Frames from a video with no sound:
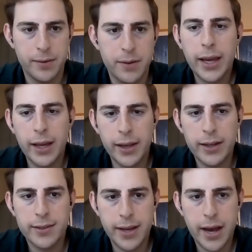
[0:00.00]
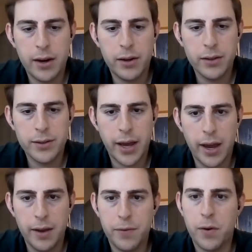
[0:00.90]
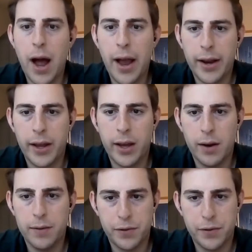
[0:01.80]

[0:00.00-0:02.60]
Helix sells a variety